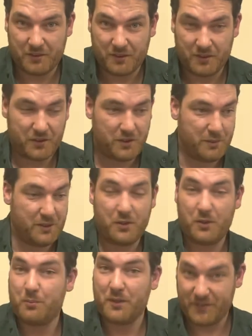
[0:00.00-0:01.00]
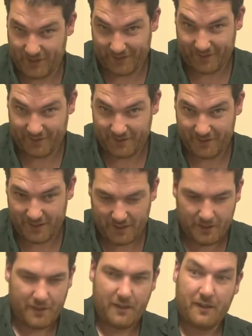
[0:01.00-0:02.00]
because it should be 2 per second.
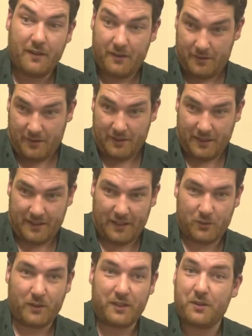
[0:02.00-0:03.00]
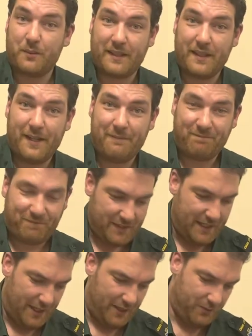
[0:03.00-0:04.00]
And that's what you do with that.
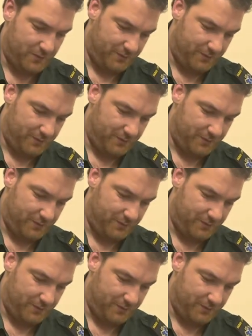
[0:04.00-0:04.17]
Now,